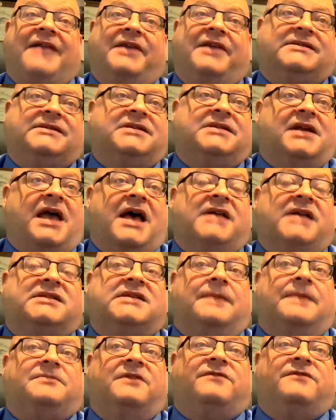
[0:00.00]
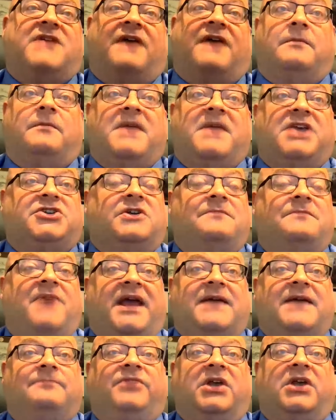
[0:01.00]
Yeah, that's the concept of
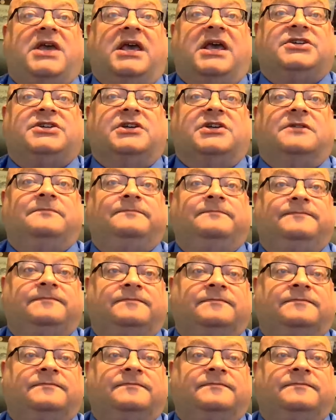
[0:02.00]
defamation by implication.